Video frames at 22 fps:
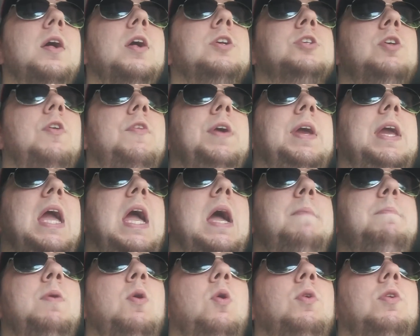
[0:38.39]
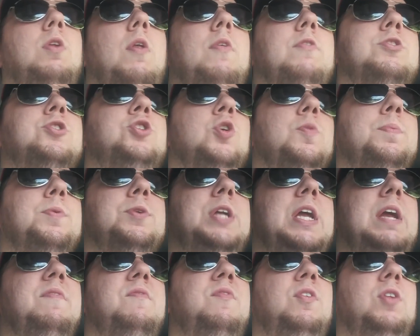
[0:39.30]
So they can't build another super
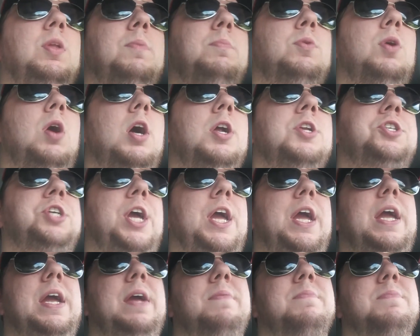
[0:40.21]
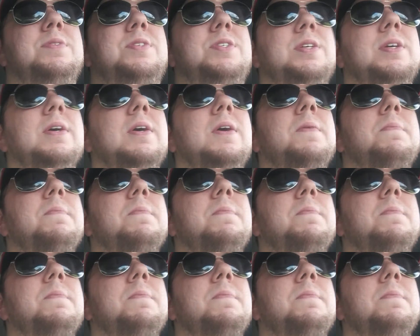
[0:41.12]
team for LeBron James.